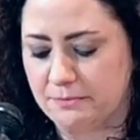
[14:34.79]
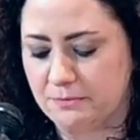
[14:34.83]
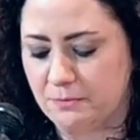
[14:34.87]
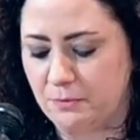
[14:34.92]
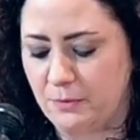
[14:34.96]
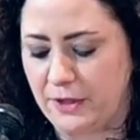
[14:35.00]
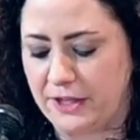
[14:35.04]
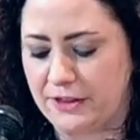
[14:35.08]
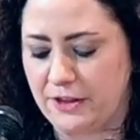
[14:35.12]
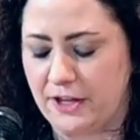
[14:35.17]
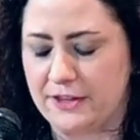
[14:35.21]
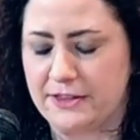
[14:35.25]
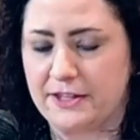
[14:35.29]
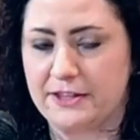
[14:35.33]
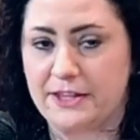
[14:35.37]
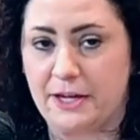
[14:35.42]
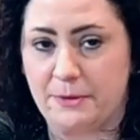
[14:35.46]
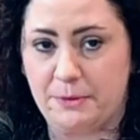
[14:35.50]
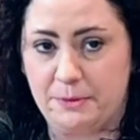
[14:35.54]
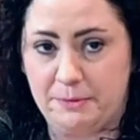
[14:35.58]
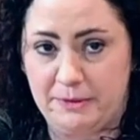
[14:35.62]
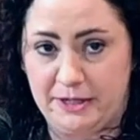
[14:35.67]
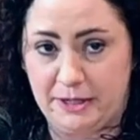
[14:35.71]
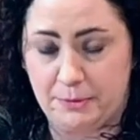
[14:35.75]
We thought that
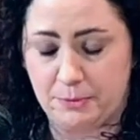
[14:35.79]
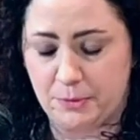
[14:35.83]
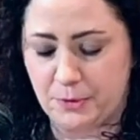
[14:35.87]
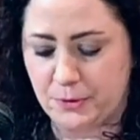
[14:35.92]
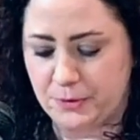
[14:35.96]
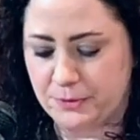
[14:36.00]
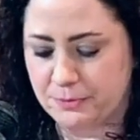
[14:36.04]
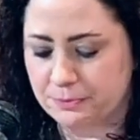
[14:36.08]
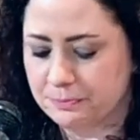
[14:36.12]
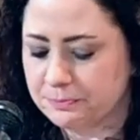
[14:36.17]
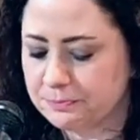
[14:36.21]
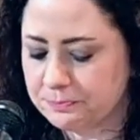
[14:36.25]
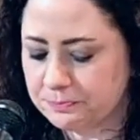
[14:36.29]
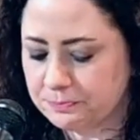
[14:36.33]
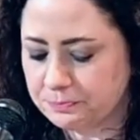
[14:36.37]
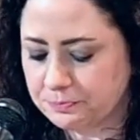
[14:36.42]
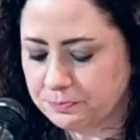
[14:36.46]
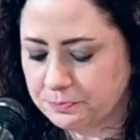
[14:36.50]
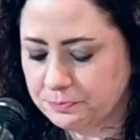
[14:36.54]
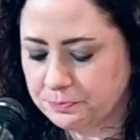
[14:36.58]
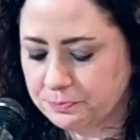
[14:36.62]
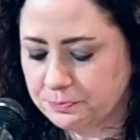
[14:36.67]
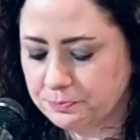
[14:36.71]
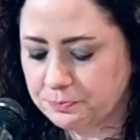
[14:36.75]
that would be imprudent.
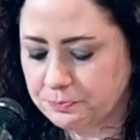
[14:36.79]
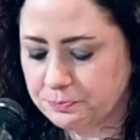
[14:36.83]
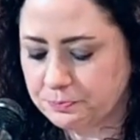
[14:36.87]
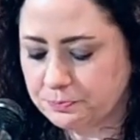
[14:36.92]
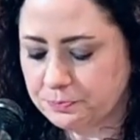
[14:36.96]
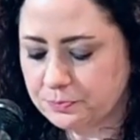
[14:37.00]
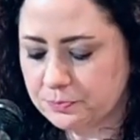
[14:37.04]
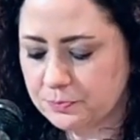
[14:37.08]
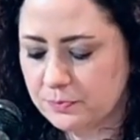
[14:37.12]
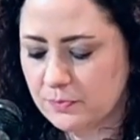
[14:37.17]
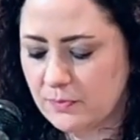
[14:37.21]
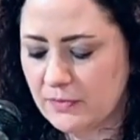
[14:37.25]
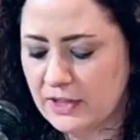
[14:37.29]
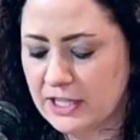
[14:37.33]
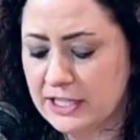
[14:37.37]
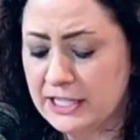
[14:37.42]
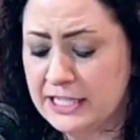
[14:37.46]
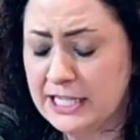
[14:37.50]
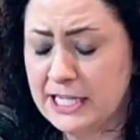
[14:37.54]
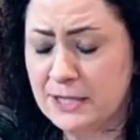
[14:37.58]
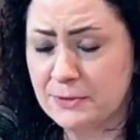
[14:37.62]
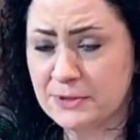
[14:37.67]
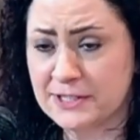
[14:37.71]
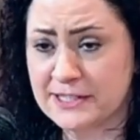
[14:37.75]

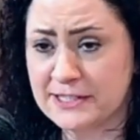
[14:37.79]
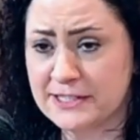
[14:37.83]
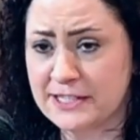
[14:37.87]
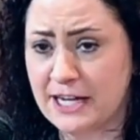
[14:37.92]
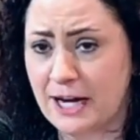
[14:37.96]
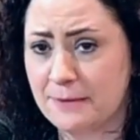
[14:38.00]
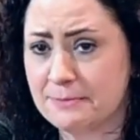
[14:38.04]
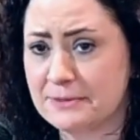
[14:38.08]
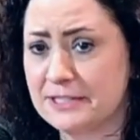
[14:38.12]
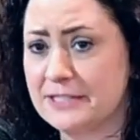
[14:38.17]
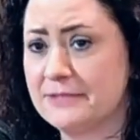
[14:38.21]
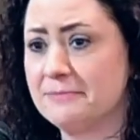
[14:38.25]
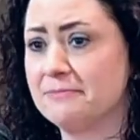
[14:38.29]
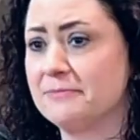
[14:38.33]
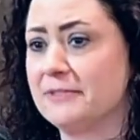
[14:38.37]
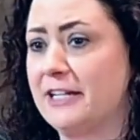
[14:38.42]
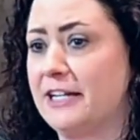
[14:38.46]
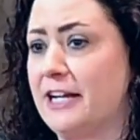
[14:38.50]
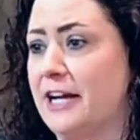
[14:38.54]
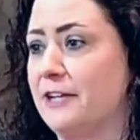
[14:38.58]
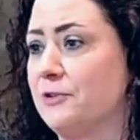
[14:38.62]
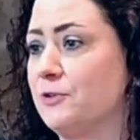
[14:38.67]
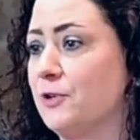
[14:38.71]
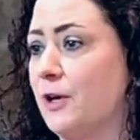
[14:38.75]
He was adopted,
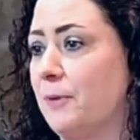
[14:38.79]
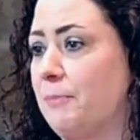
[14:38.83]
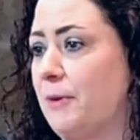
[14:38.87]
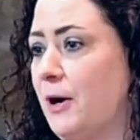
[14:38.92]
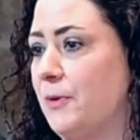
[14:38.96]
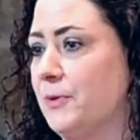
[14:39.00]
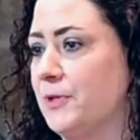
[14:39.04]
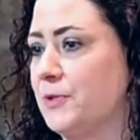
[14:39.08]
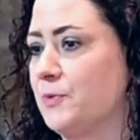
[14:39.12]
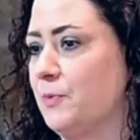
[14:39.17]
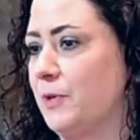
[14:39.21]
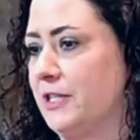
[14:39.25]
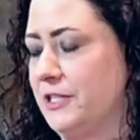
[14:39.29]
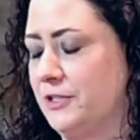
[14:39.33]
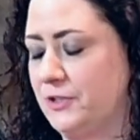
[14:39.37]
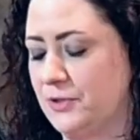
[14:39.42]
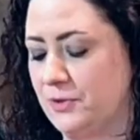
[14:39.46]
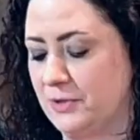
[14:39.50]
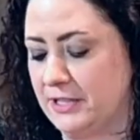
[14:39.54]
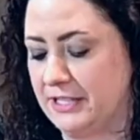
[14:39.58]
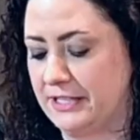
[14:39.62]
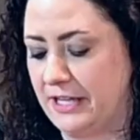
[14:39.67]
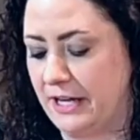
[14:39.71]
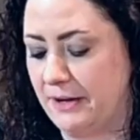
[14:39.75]
and I grew up always wanted
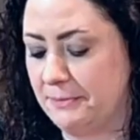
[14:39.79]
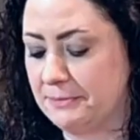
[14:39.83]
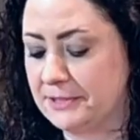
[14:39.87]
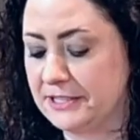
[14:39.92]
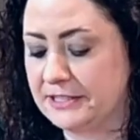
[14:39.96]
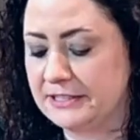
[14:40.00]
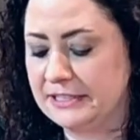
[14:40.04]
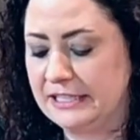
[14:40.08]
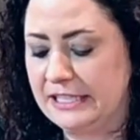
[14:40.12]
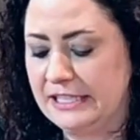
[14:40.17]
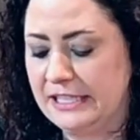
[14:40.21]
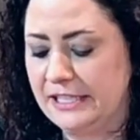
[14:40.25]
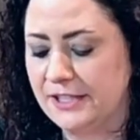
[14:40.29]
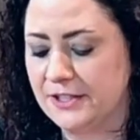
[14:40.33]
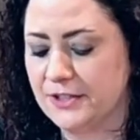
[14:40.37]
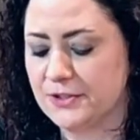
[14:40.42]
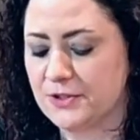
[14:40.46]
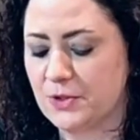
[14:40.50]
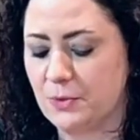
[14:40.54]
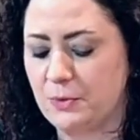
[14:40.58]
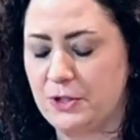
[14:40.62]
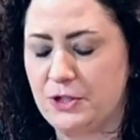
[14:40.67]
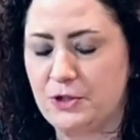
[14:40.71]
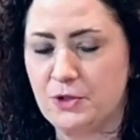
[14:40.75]
to adopt.
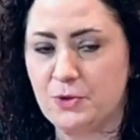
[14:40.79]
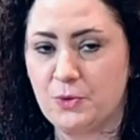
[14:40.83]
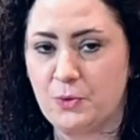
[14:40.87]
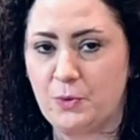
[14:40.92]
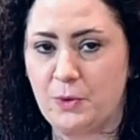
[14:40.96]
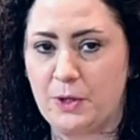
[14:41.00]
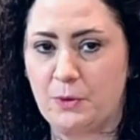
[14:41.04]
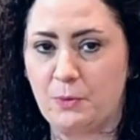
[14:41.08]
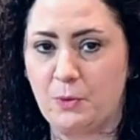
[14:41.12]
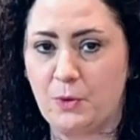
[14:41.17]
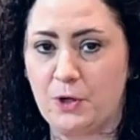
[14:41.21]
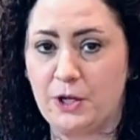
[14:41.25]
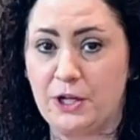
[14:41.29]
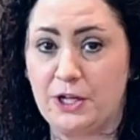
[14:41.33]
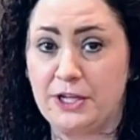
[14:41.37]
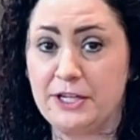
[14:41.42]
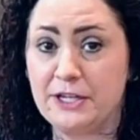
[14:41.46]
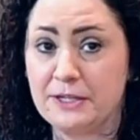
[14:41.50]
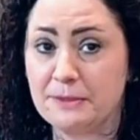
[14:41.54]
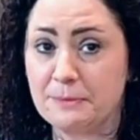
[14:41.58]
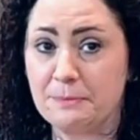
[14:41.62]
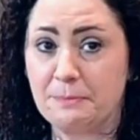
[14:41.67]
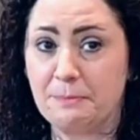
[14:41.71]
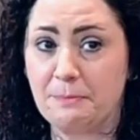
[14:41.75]
So we knew we would.
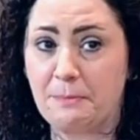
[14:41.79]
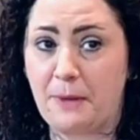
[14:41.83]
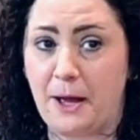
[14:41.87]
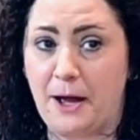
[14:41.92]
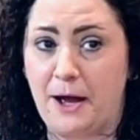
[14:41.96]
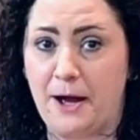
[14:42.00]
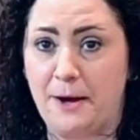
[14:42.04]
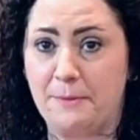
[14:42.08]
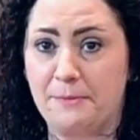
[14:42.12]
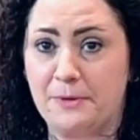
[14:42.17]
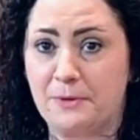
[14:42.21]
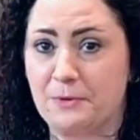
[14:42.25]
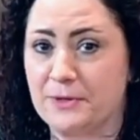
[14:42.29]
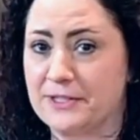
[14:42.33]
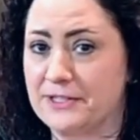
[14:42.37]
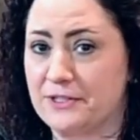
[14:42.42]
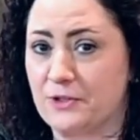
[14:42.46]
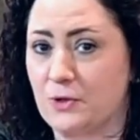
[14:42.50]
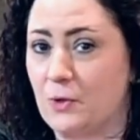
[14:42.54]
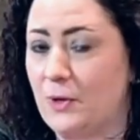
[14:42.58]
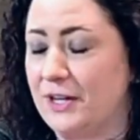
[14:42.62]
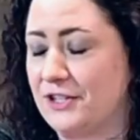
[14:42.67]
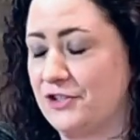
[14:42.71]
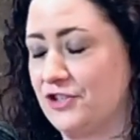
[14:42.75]
It
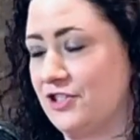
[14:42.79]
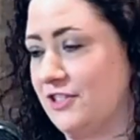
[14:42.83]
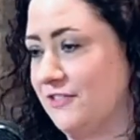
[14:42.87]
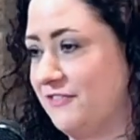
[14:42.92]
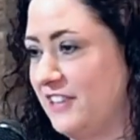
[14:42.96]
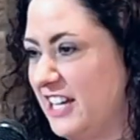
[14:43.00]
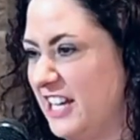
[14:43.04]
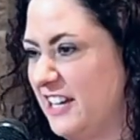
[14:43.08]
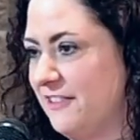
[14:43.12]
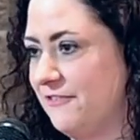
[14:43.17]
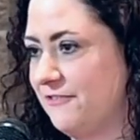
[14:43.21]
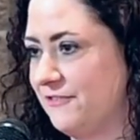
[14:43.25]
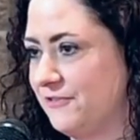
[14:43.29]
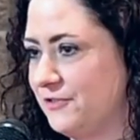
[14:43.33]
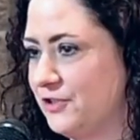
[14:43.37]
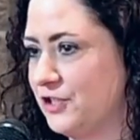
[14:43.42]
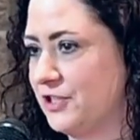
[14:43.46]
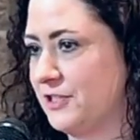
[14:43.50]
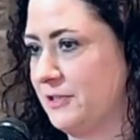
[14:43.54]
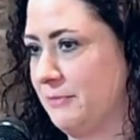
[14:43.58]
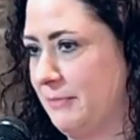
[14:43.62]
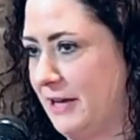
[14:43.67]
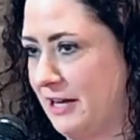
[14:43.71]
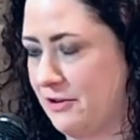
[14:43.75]
wasn't a question of if,
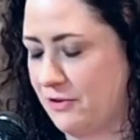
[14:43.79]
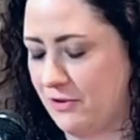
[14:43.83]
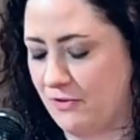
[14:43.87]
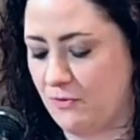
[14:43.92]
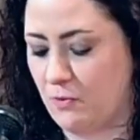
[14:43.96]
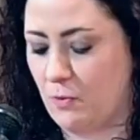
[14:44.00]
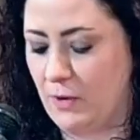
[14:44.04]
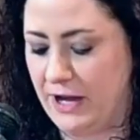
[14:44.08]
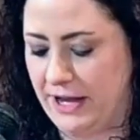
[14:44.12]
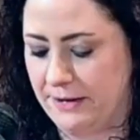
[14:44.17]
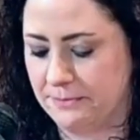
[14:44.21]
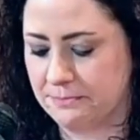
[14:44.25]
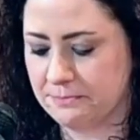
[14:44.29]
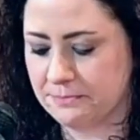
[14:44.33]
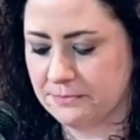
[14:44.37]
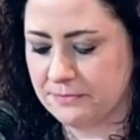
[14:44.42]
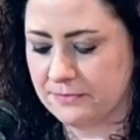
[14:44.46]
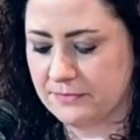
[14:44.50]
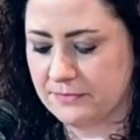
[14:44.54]
just a matter of when.